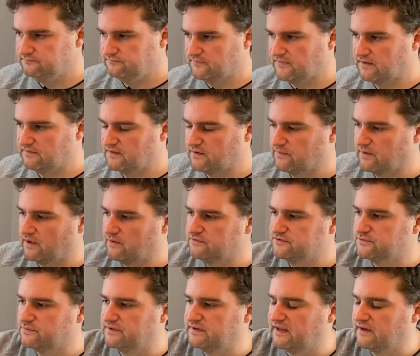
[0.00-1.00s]
There we go.
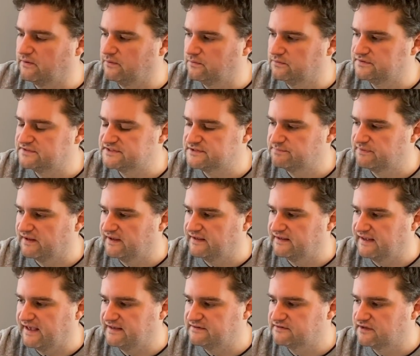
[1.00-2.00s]
So we're now
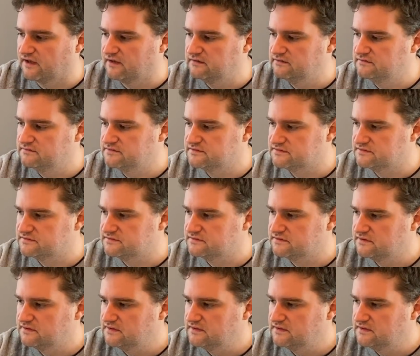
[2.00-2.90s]
displaying head codes.